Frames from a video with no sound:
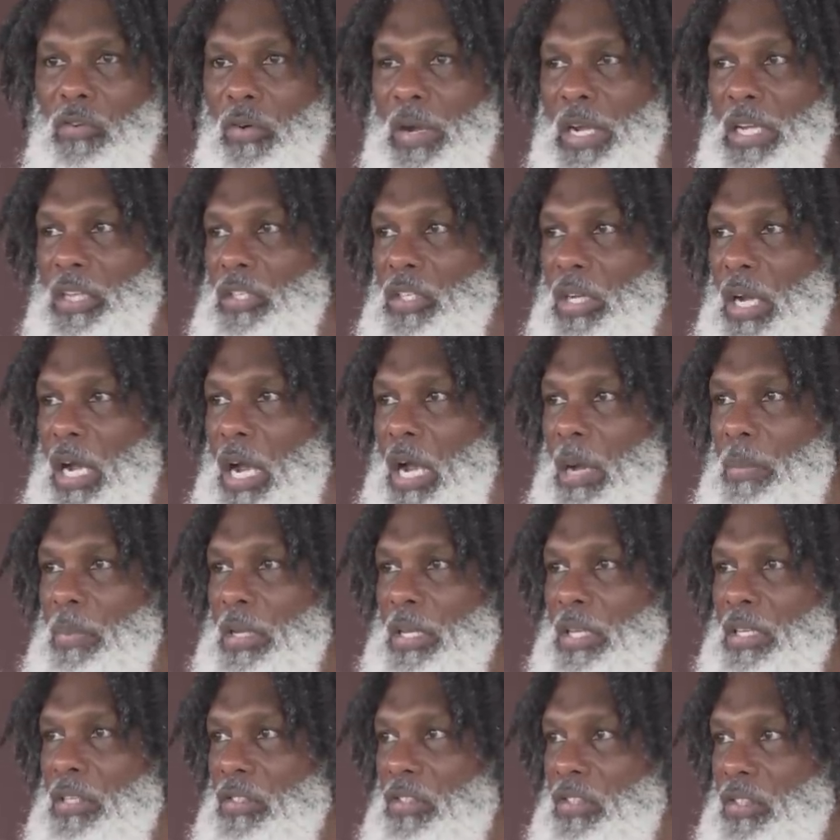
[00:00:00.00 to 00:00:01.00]
great job
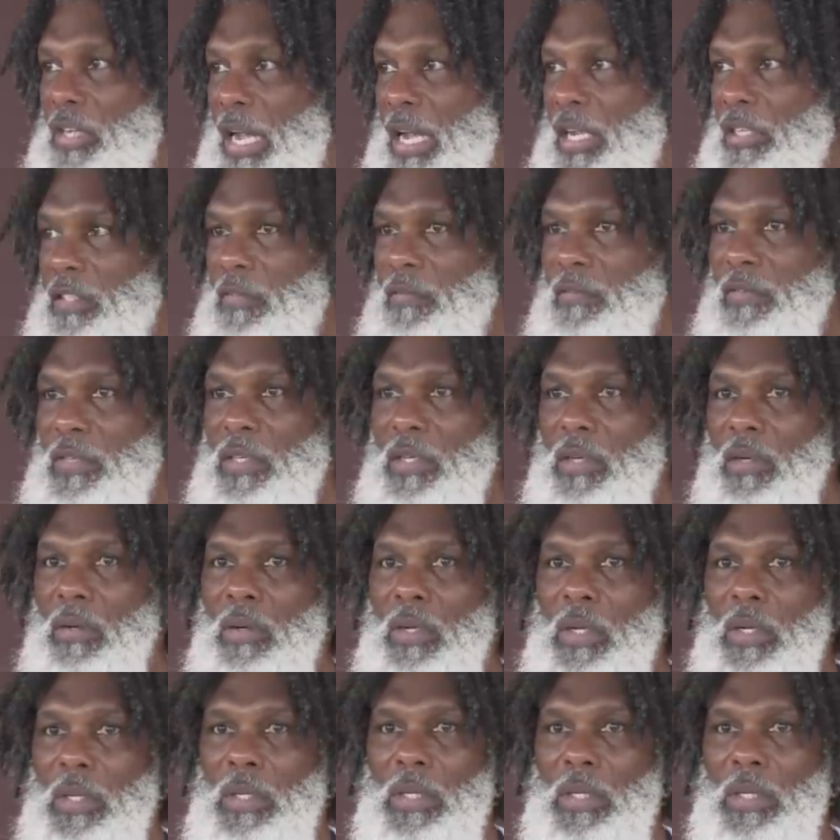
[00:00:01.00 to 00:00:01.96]
against Jacksonville.